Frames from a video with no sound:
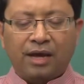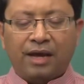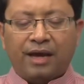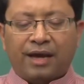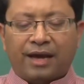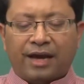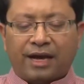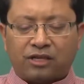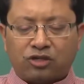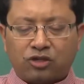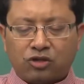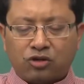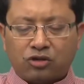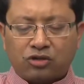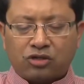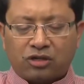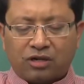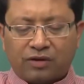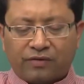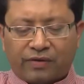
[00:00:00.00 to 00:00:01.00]

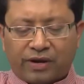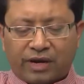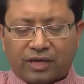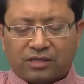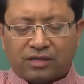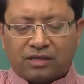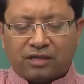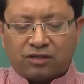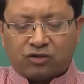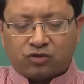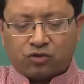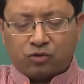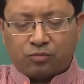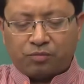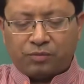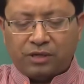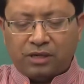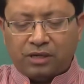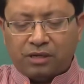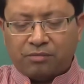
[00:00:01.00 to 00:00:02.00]
Execution of Kaizen should
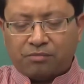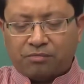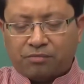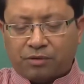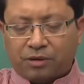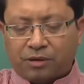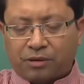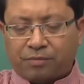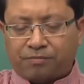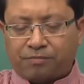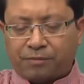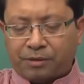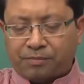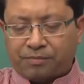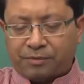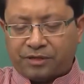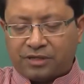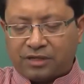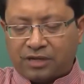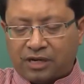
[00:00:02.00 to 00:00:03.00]
be
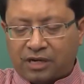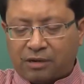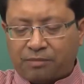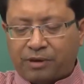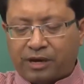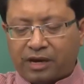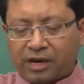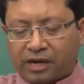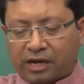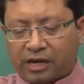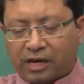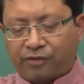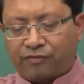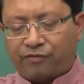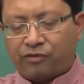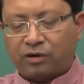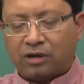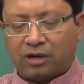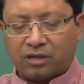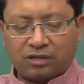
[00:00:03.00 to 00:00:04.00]
preceded by a
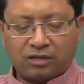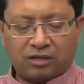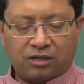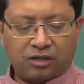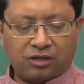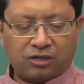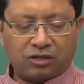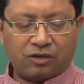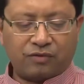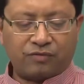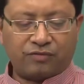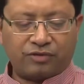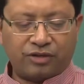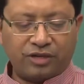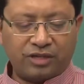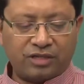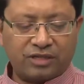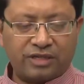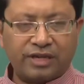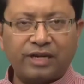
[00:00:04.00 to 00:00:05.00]
careful consideration of
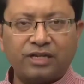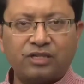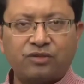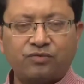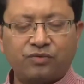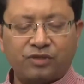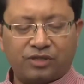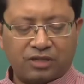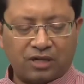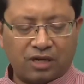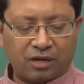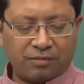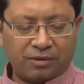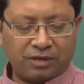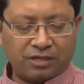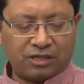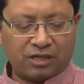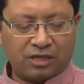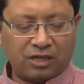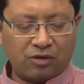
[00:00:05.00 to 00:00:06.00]
3 states, which are basically